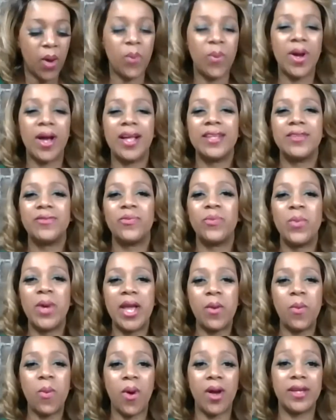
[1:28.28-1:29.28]
well,
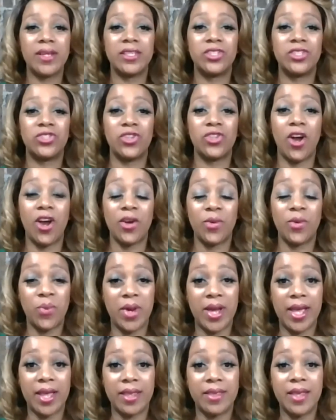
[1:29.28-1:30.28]
we want to start
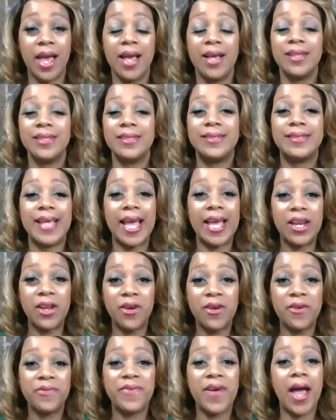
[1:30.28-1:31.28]
with
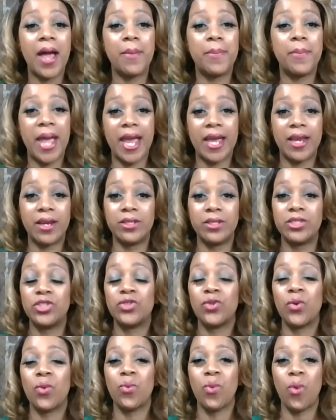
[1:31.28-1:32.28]
Zeta Phi Beta
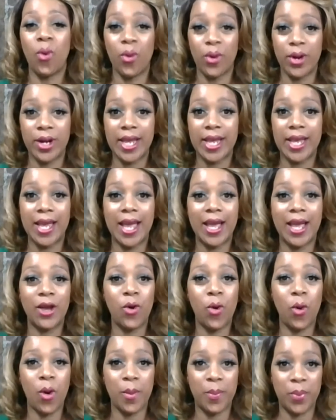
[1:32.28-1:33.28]
Sorority
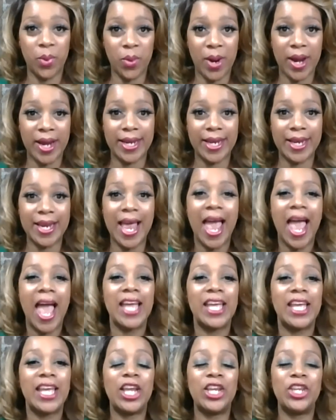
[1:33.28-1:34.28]
Incorporated.
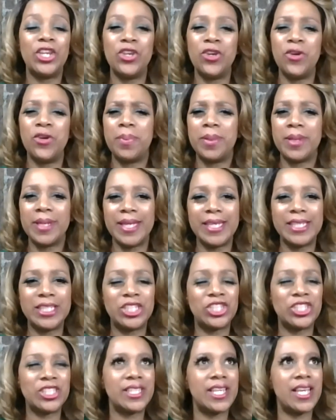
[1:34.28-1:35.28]
Can you please
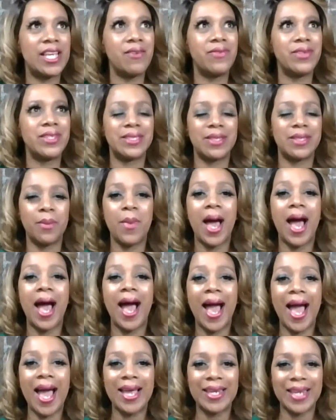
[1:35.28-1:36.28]
just give us some
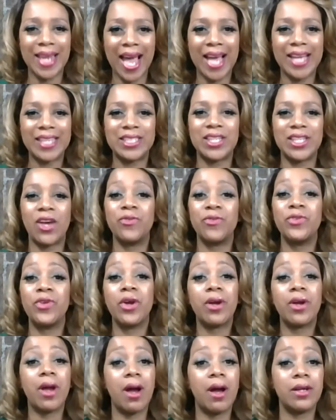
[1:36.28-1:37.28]
highlights of
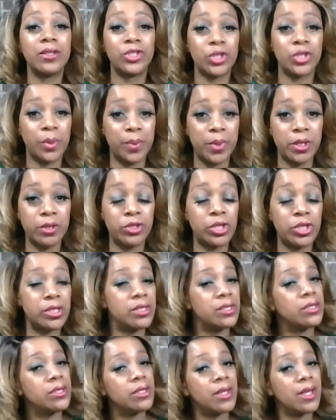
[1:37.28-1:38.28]
your
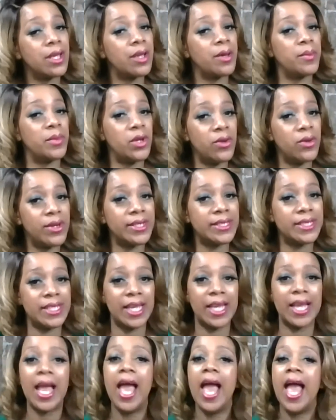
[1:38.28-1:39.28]
contributions to the
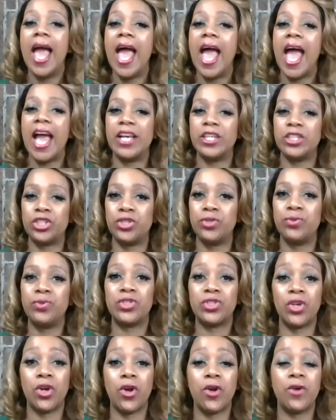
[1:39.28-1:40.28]
community as you
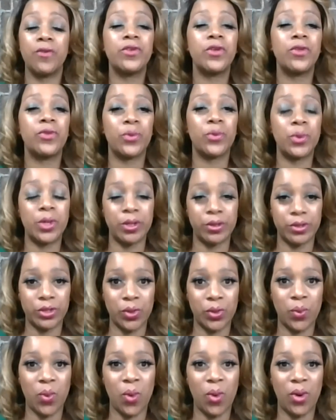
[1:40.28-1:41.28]
served through your
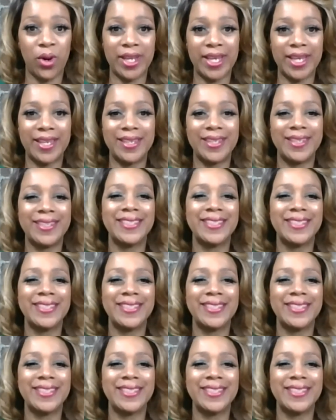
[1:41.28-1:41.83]
sorority?